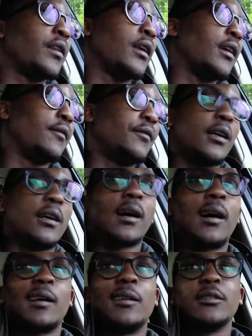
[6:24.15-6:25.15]
if the car
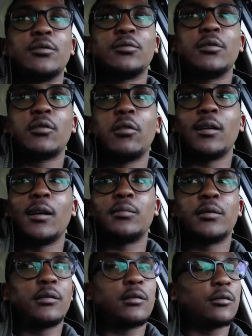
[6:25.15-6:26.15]
industry collapses